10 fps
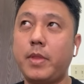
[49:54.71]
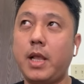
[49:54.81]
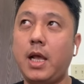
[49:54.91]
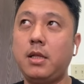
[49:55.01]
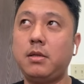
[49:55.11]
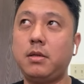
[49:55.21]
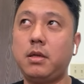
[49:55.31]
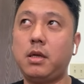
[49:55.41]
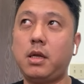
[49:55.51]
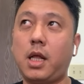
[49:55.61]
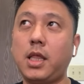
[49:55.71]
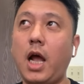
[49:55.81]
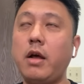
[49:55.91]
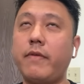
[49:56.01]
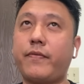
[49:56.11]
and a
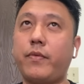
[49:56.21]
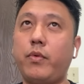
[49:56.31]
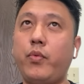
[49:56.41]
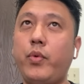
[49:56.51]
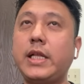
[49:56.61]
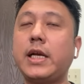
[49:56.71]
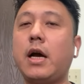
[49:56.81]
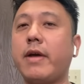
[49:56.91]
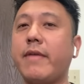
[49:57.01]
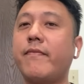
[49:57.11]
lot of retail